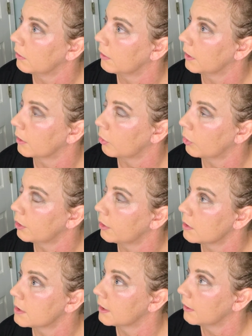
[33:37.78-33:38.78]
In the
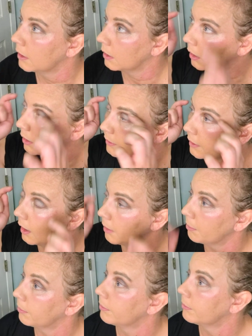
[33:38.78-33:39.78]
corners and then on top?